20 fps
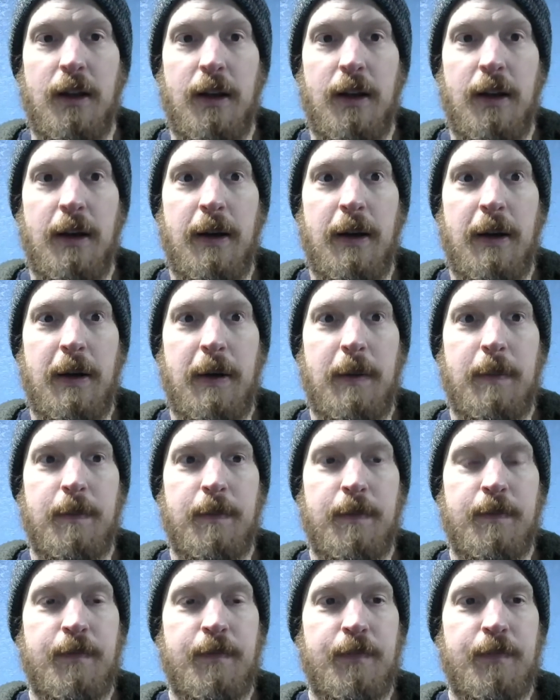
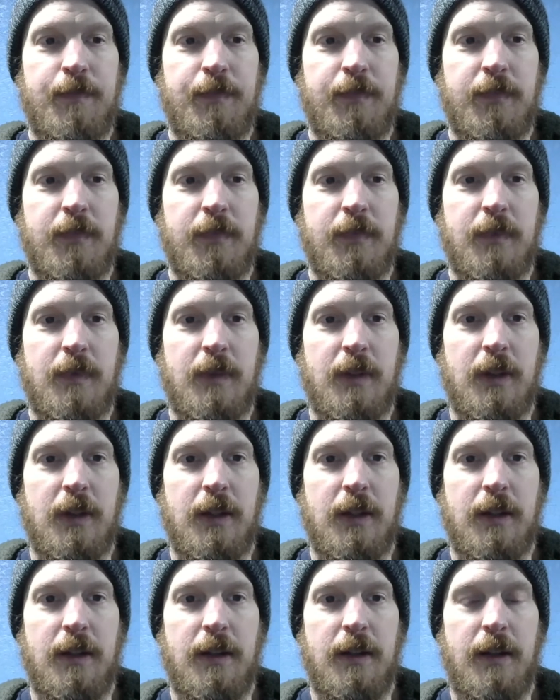Um,
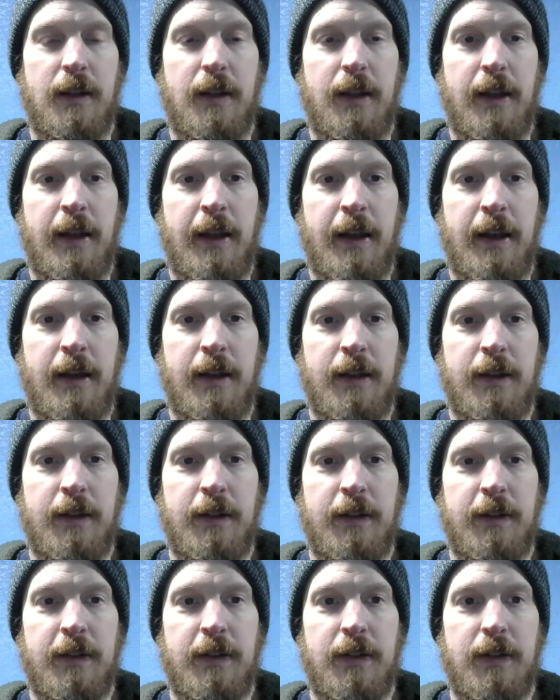
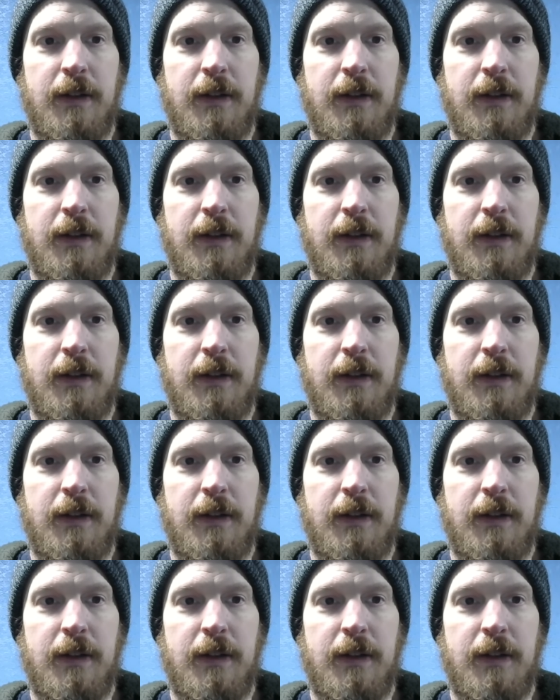and